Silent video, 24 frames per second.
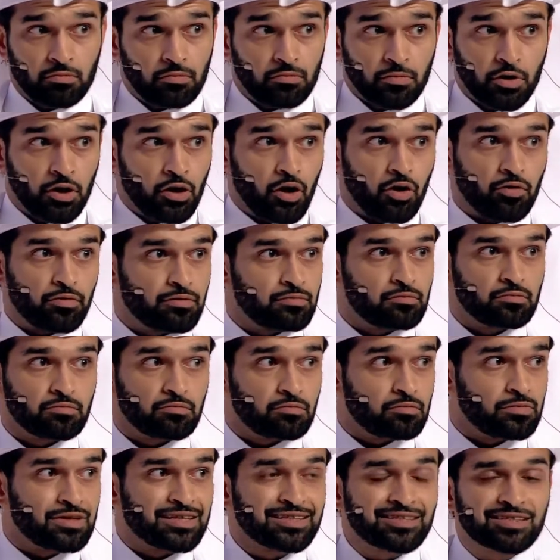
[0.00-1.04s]

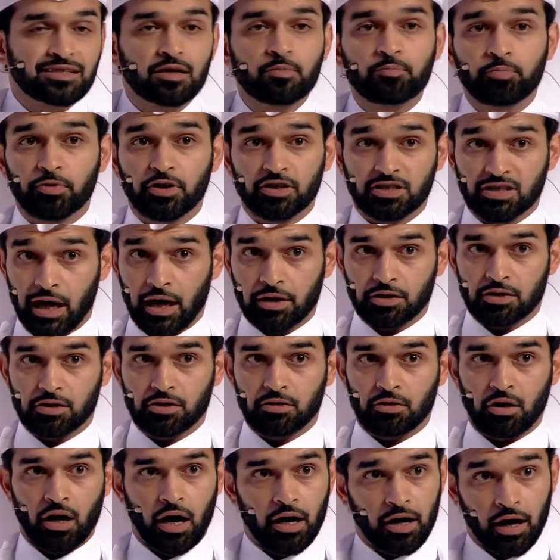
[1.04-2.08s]
The simplest
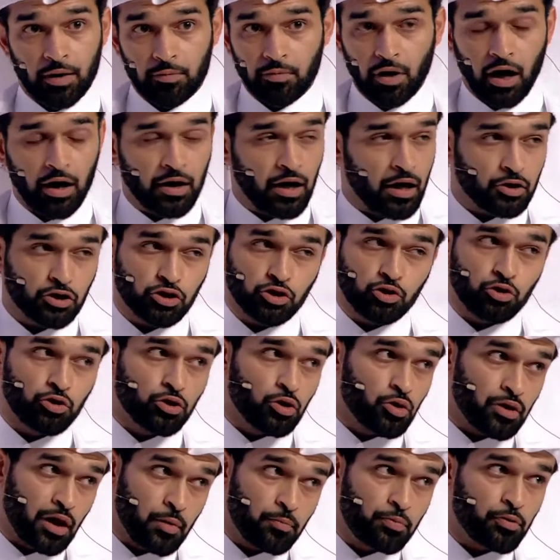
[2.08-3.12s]
answer, and I assure
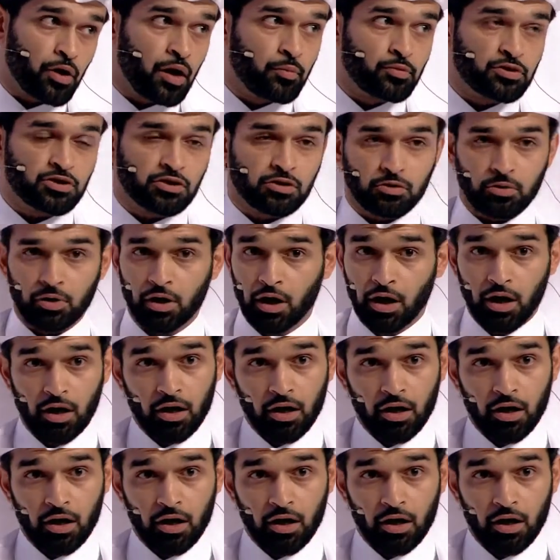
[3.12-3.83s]
you and I promise you,